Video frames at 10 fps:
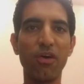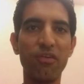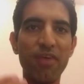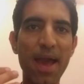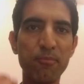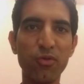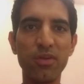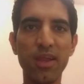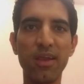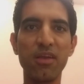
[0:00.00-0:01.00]
of
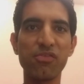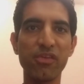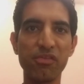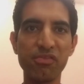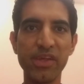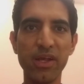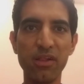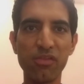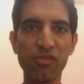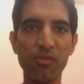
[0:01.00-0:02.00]
Happioneer's
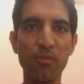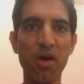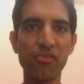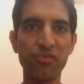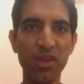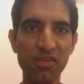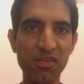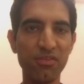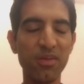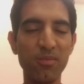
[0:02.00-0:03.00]
Sales Mastery
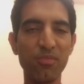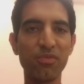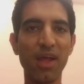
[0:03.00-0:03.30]
Systems.